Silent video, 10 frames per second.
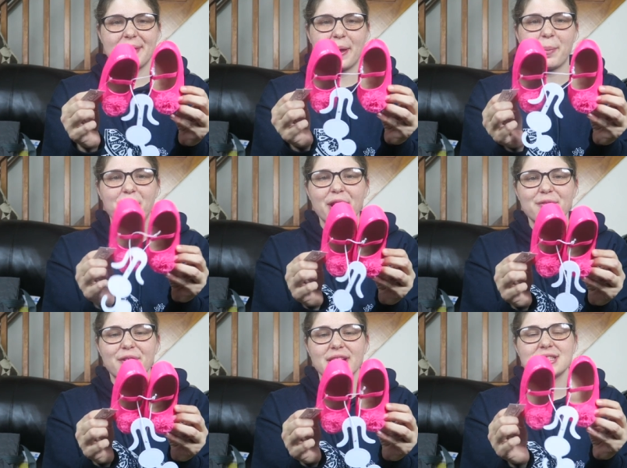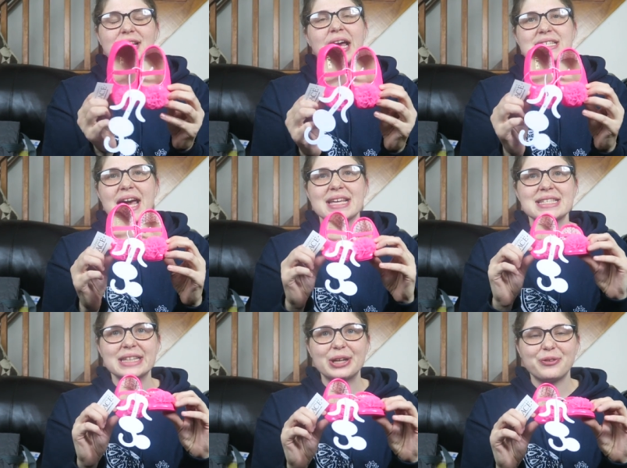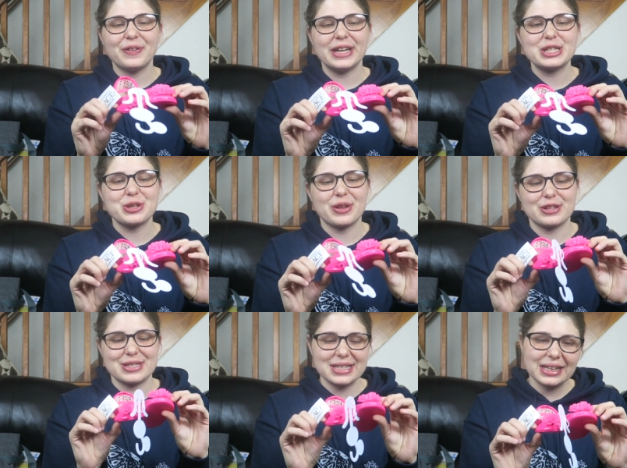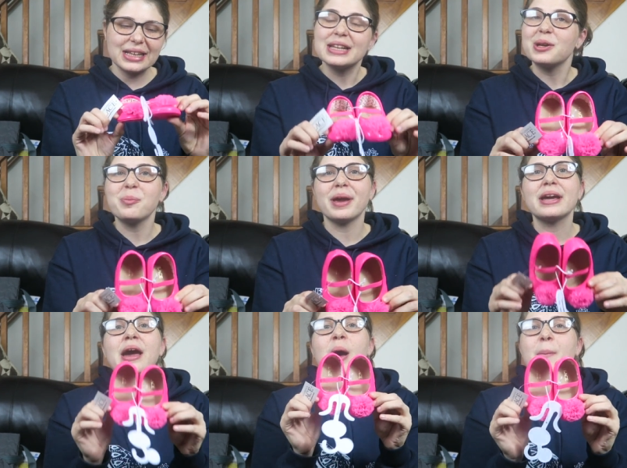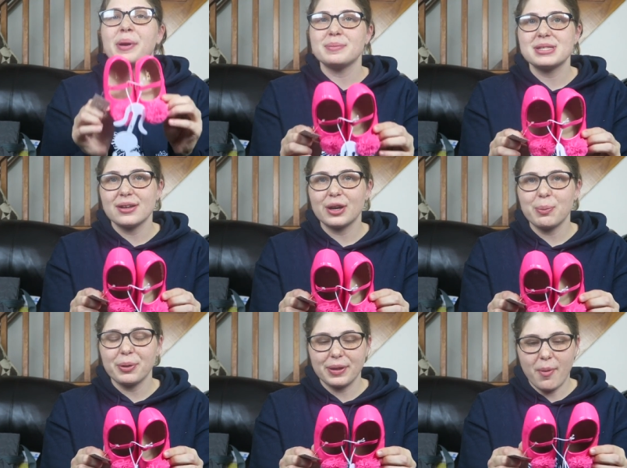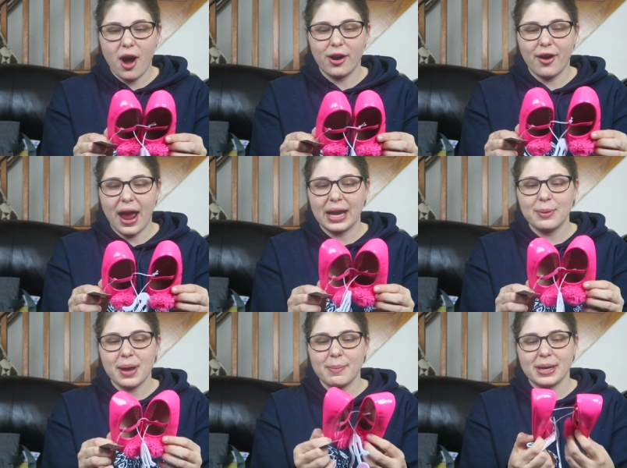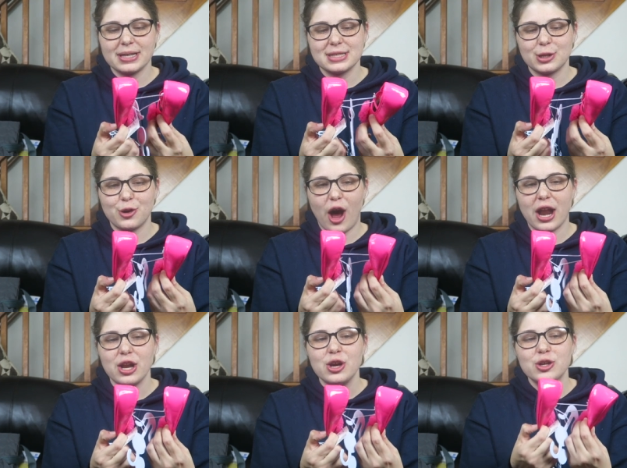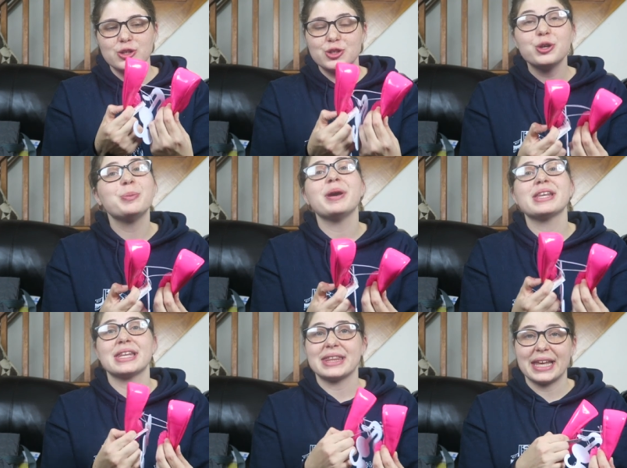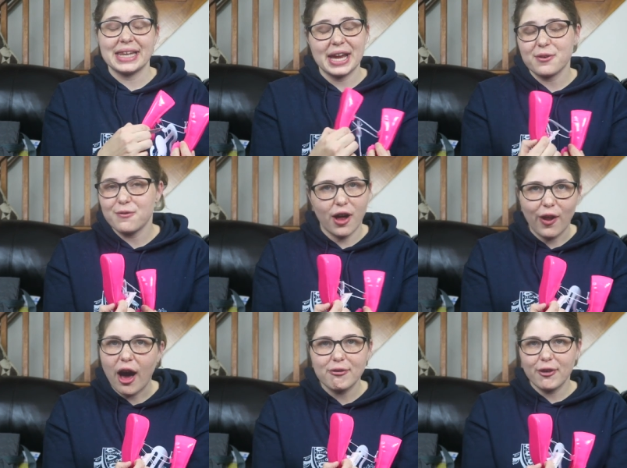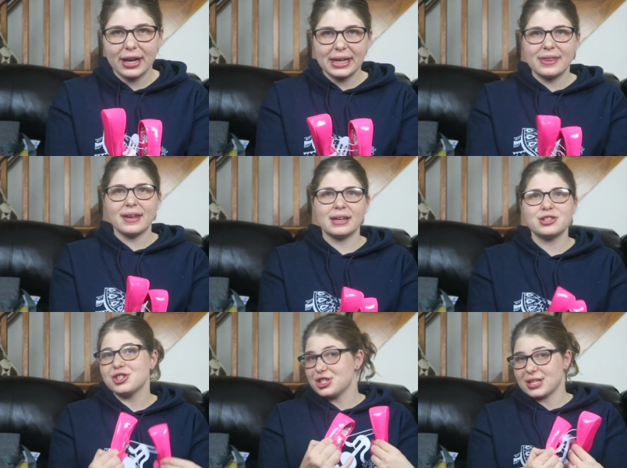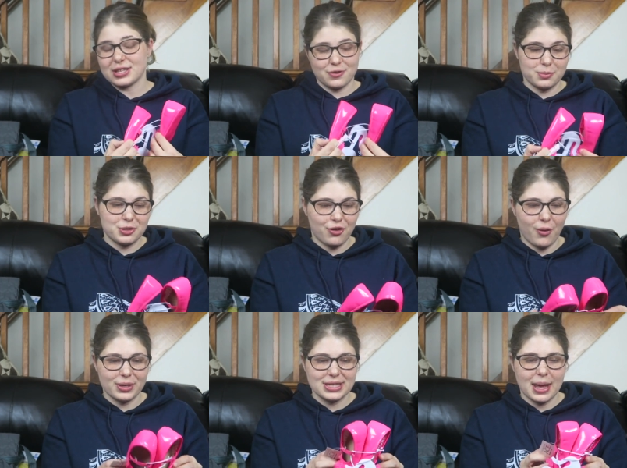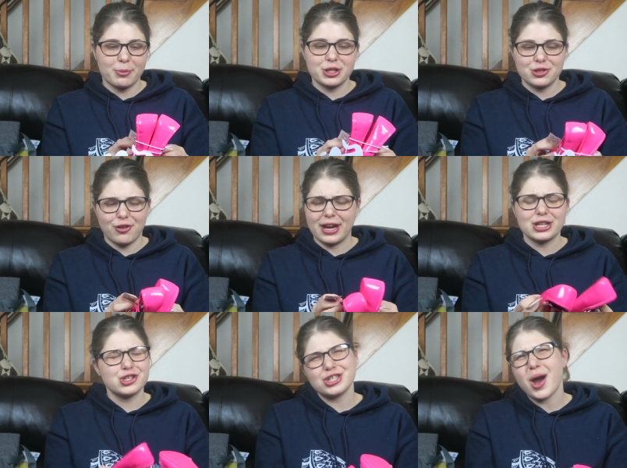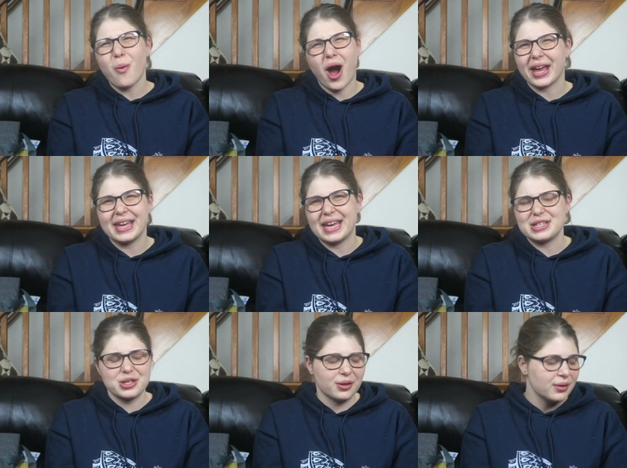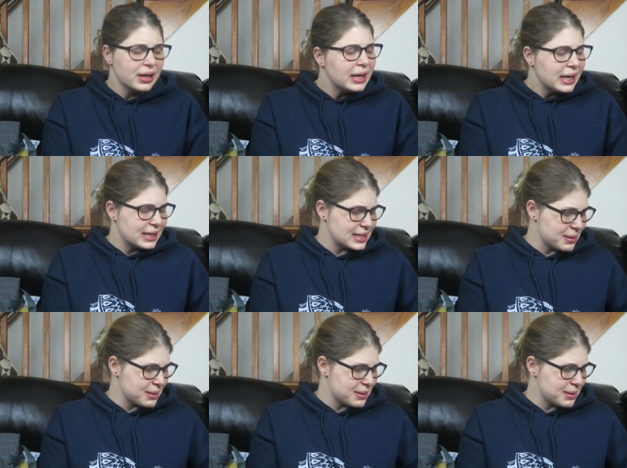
and they're perfect. Eliza has little feet so they're still a little big but I'm still gonna put them on her anyway because they're not too big that they like fall off or anything. She just has room to grow into them, which is great because she's not walking yet, so it